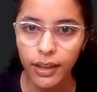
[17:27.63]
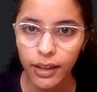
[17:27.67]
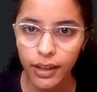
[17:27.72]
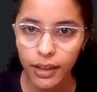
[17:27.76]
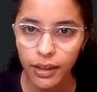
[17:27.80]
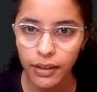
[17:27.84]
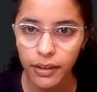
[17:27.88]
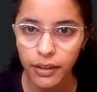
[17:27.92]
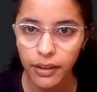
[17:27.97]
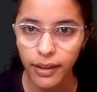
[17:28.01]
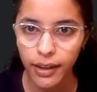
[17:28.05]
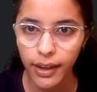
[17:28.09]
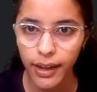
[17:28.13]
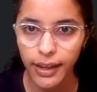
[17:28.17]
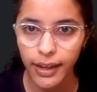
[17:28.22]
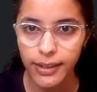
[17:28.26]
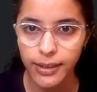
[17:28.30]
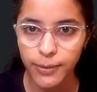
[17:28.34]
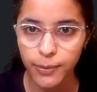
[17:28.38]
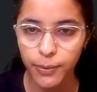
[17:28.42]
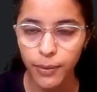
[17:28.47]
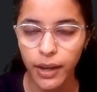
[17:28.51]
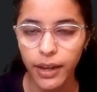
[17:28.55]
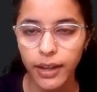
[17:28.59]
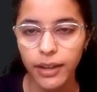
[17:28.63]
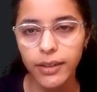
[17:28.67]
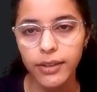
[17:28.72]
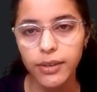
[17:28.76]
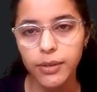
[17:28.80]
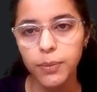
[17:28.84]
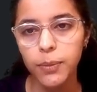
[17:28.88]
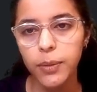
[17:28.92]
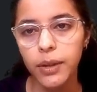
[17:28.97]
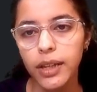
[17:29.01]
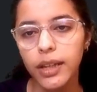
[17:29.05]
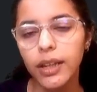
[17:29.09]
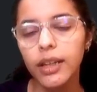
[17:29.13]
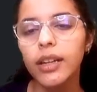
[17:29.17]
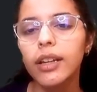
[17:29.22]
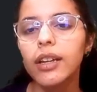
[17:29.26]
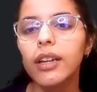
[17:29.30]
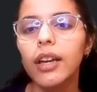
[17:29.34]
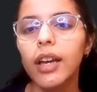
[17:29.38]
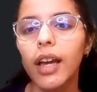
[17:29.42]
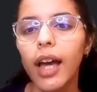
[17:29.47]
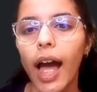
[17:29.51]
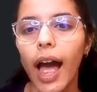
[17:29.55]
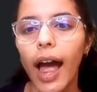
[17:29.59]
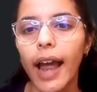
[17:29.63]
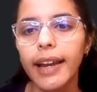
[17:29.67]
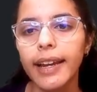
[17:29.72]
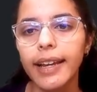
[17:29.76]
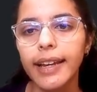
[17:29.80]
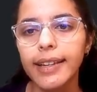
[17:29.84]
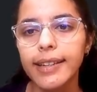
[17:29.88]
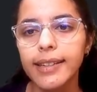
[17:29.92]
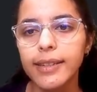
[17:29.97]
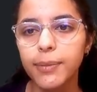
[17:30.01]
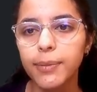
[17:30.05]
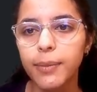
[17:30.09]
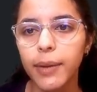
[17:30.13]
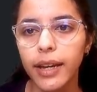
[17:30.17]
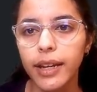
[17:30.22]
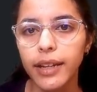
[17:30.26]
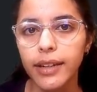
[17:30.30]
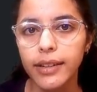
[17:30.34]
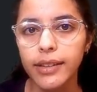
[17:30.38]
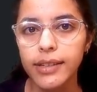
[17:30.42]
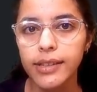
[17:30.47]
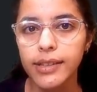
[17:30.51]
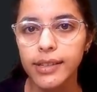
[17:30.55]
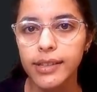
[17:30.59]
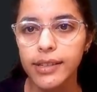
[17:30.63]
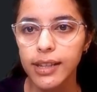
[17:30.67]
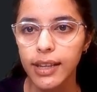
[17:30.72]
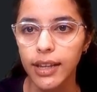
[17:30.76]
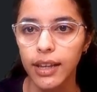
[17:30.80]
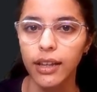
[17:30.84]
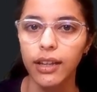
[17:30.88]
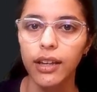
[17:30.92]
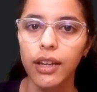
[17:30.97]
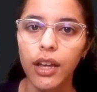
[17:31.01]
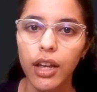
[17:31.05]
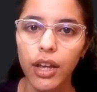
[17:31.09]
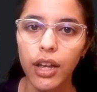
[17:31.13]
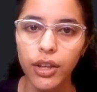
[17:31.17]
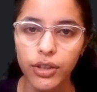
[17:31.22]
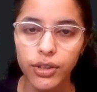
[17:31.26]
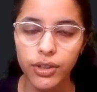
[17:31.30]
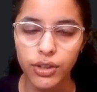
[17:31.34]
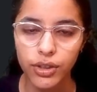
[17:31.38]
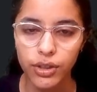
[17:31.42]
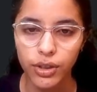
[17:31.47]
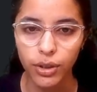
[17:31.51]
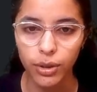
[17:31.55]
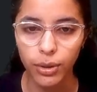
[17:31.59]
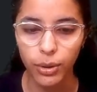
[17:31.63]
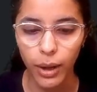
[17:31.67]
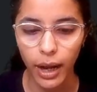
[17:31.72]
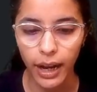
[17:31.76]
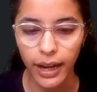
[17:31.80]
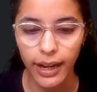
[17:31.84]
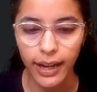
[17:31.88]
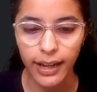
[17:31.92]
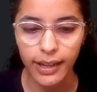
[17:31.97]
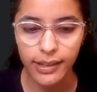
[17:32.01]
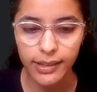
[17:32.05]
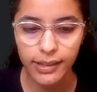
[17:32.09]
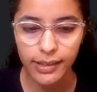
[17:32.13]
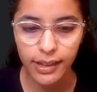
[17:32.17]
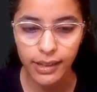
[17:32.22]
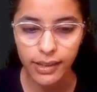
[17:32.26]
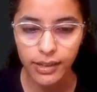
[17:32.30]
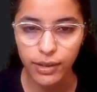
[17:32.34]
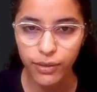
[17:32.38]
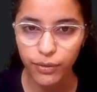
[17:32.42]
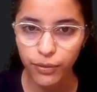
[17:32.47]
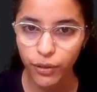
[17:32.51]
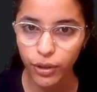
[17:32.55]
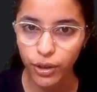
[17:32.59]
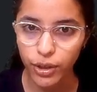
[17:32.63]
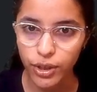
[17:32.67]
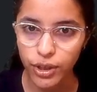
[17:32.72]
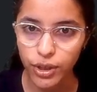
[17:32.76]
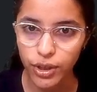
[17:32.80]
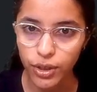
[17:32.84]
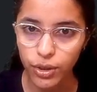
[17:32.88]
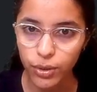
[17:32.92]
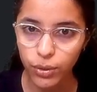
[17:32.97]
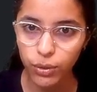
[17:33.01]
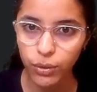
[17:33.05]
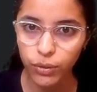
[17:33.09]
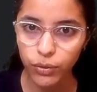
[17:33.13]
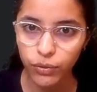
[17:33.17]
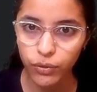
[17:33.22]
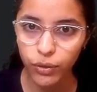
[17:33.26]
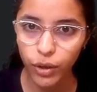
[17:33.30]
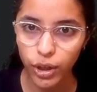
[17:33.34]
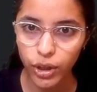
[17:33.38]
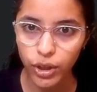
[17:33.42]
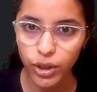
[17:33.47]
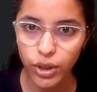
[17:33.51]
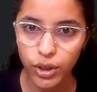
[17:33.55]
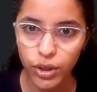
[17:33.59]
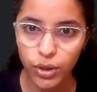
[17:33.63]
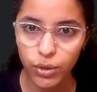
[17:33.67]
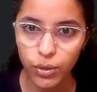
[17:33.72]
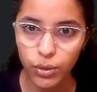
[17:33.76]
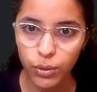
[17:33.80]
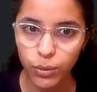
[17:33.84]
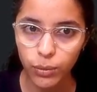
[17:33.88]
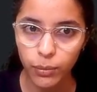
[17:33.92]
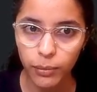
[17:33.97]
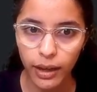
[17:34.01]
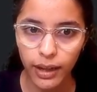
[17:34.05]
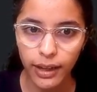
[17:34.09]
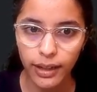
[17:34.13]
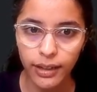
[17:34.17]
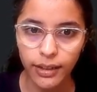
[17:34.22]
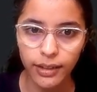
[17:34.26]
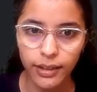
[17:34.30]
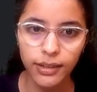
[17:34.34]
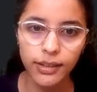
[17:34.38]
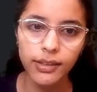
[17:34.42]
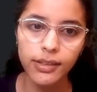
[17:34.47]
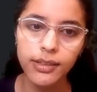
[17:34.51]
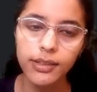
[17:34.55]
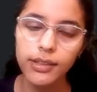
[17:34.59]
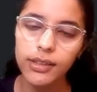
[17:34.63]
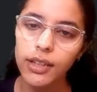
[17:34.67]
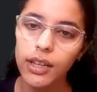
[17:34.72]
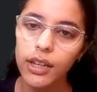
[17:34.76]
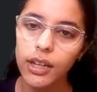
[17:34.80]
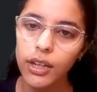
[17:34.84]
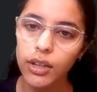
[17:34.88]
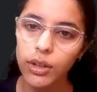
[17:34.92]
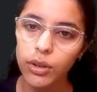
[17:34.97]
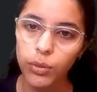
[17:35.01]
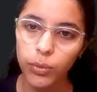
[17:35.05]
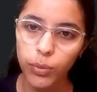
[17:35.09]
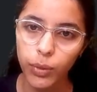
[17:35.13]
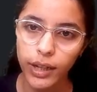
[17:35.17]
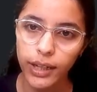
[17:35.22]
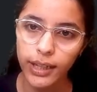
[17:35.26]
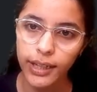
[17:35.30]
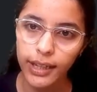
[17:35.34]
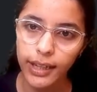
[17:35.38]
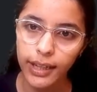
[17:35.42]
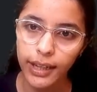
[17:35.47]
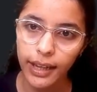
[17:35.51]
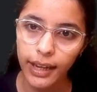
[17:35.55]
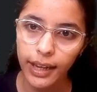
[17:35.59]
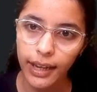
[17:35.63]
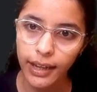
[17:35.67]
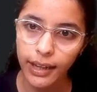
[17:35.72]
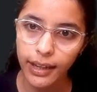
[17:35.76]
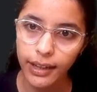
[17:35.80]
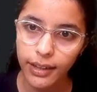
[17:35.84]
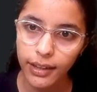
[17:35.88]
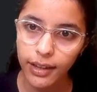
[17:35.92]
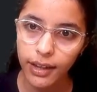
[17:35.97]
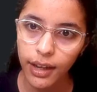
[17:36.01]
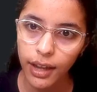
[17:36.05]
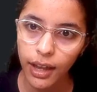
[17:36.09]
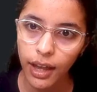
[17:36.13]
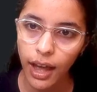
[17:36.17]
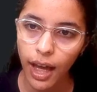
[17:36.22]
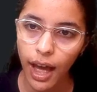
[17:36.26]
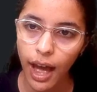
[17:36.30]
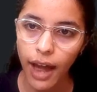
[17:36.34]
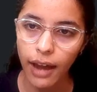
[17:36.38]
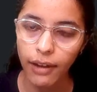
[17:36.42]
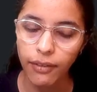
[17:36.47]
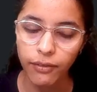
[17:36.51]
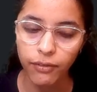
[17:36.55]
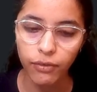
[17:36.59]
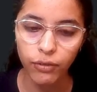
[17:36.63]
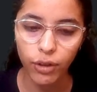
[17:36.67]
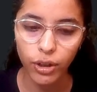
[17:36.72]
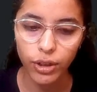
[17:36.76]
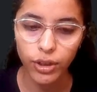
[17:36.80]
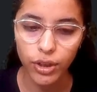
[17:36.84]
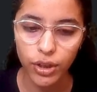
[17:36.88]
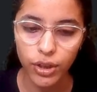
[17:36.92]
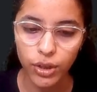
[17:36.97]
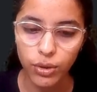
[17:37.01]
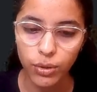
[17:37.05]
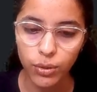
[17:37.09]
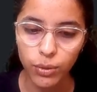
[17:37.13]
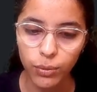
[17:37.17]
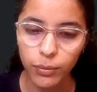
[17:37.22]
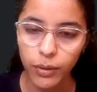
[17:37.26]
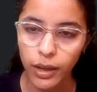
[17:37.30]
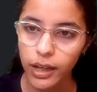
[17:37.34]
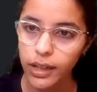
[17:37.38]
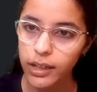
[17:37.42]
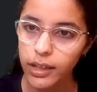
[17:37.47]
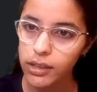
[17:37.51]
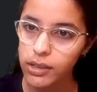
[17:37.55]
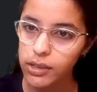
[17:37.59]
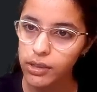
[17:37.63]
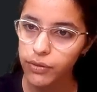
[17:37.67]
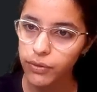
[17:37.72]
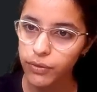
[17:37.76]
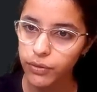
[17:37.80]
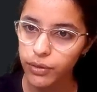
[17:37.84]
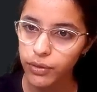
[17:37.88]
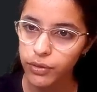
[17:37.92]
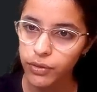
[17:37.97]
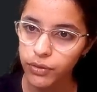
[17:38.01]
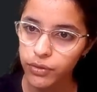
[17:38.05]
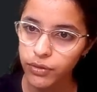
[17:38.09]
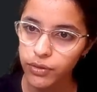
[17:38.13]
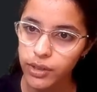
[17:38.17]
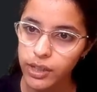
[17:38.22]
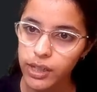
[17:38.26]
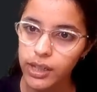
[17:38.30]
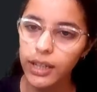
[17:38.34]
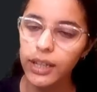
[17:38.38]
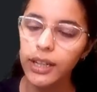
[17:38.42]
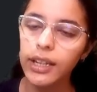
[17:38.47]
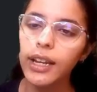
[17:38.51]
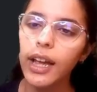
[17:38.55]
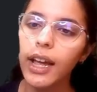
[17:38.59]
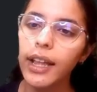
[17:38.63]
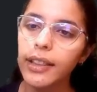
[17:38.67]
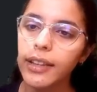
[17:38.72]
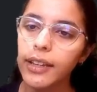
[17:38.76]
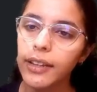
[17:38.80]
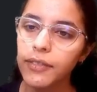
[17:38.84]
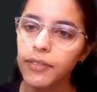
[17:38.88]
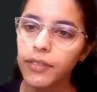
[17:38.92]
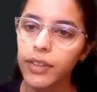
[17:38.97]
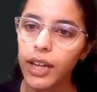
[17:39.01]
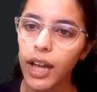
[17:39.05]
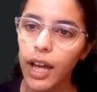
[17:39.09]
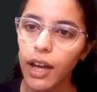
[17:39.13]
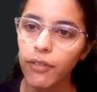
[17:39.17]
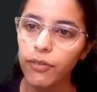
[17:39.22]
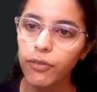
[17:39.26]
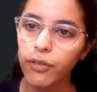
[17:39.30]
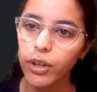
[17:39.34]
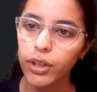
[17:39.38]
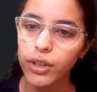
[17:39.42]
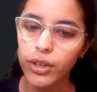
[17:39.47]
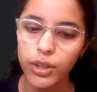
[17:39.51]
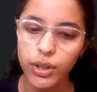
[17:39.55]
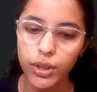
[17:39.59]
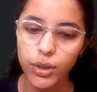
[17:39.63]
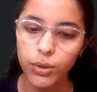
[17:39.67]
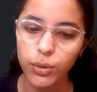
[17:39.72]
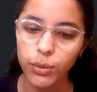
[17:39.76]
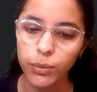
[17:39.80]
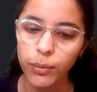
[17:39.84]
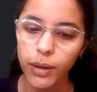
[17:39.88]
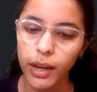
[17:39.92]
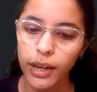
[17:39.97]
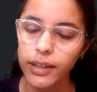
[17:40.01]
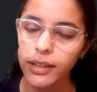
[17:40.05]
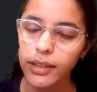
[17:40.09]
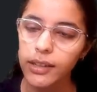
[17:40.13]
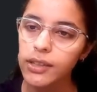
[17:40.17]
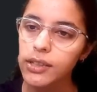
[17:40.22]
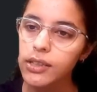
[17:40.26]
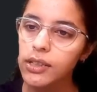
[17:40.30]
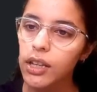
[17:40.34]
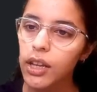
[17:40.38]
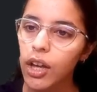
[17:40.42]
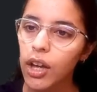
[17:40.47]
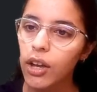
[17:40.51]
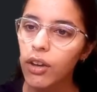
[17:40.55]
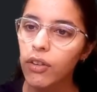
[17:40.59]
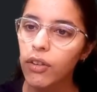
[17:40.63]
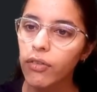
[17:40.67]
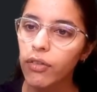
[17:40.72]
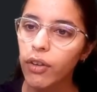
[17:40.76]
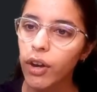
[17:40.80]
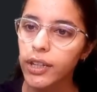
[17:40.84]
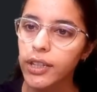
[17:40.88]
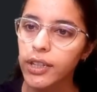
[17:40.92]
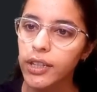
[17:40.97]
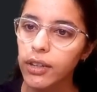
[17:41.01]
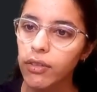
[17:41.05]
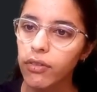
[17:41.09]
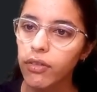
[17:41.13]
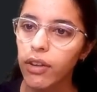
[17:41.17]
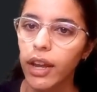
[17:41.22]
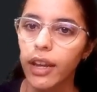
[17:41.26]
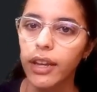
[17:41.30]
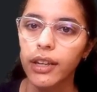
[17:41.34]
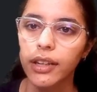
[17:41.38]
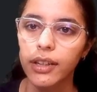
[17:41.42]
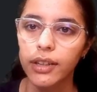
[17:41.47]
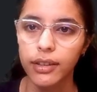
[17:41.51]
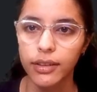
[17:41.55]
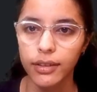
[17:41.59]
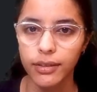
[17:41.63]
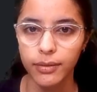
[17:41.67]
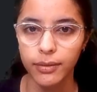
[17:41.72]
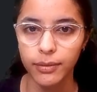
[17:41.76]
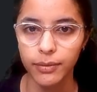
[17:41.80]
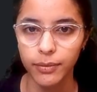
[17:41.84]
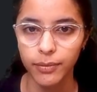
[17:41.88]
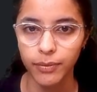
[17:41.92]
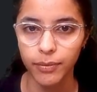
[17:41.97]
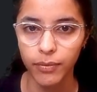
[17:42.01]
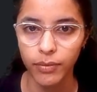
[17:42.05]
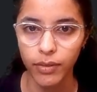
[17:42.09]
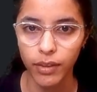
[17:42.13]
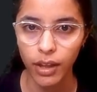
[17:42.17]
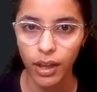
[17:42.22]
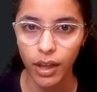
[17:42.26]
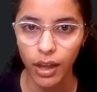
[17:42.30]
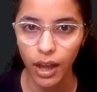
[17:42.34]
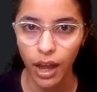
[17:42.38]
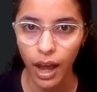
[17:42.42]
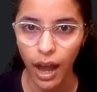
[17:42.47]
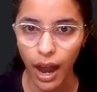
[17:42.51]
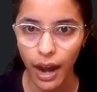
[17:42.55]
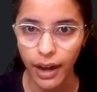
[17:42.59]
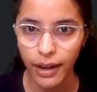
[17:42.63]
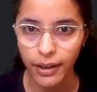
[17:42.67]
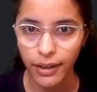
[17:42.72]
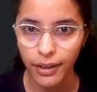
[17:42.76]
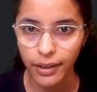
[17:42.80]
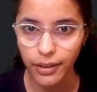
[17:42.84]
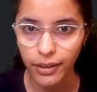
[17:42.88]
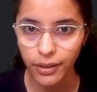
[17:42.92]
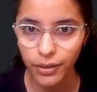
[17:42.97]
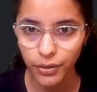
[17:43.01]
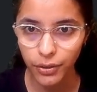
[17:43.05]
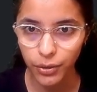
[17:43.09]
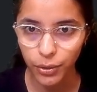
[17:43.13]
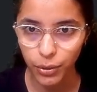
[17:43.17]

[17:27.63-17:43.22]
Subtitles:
S minus B, and S minus C. So our S is 42, 42 minus 28, and 42 minus 15, and then we have 42 minus 41 under root.